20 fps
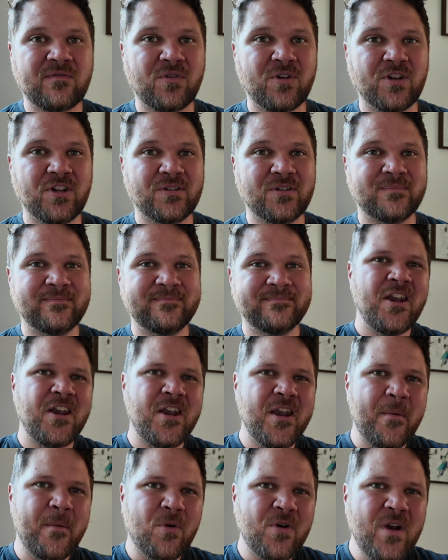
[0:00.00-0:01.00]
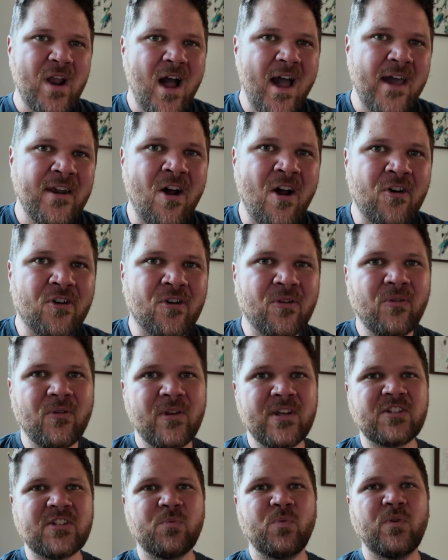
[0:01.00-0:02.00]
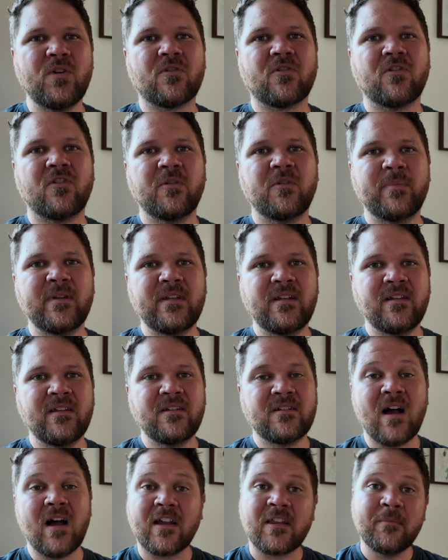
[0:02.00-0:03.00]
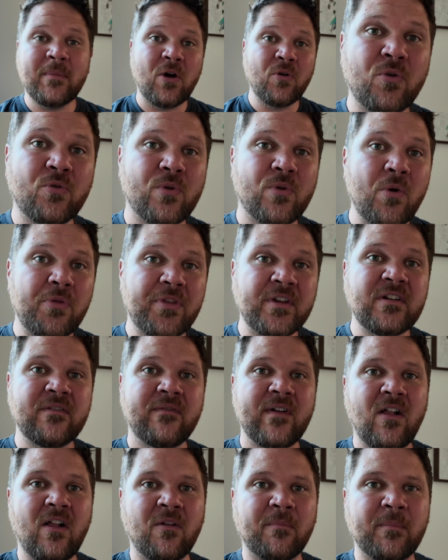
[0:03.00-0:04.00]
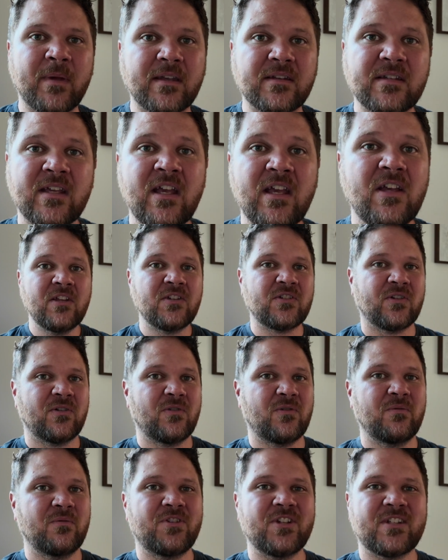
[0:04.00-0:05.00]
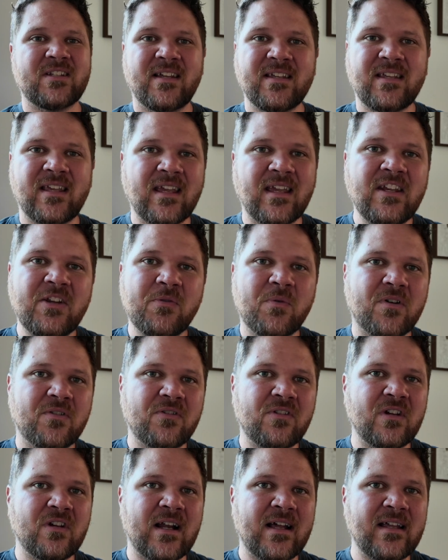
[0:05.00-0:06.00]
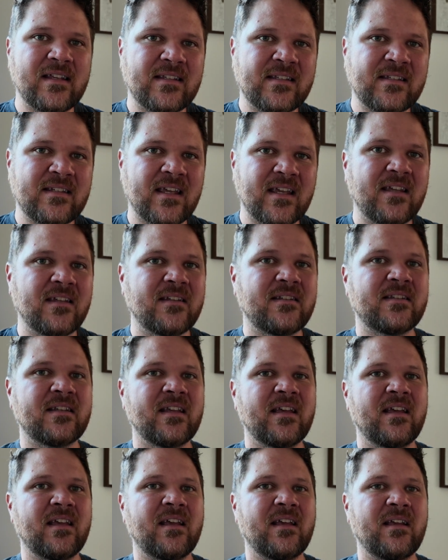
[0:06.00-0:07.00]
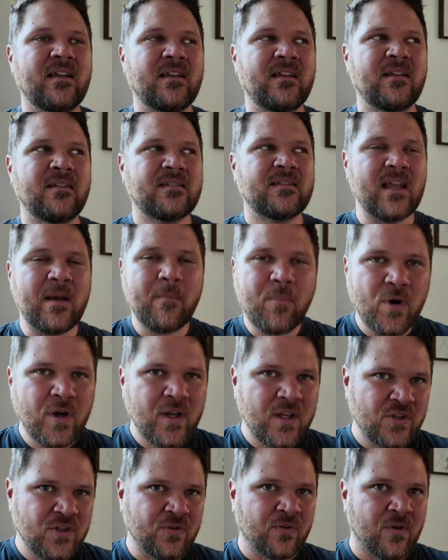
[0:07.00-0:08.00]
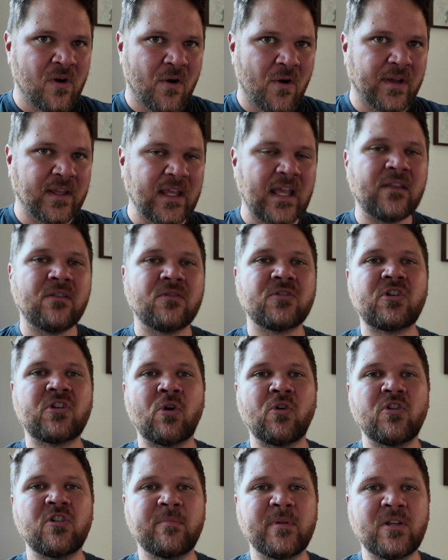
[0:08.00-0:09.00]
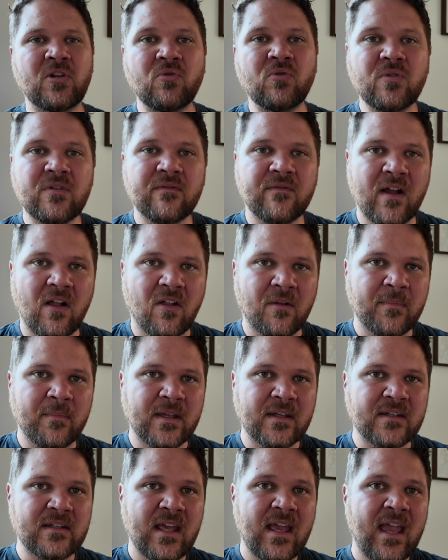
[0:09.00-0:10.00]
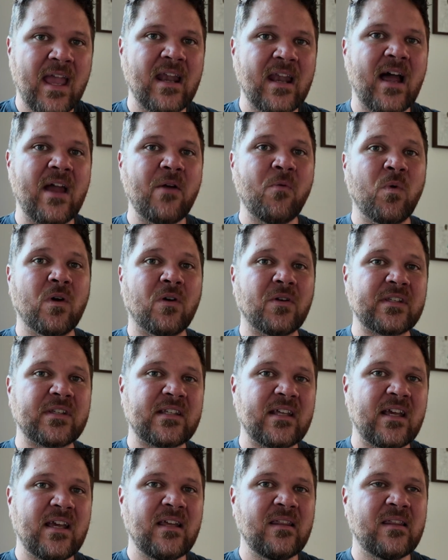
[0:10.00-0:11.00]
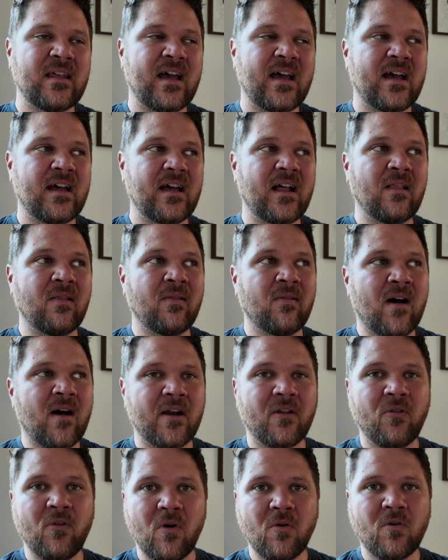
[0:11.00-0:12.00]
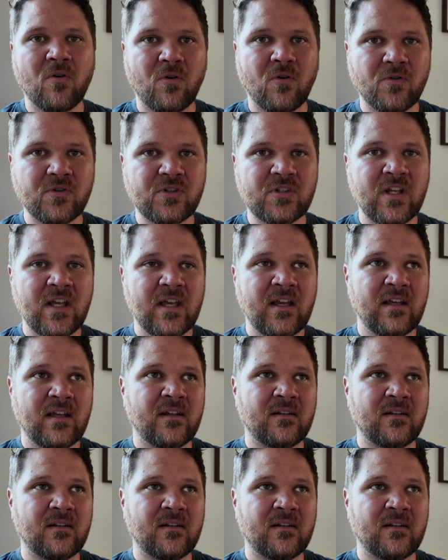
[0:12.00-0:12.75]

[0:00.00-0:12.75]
for you. Number 9 on our list, we are going to be talking about growth and development. So just like anywhere in the United States, Sandpoint is growing and there's going to be new development. And I will say that a lot of locals,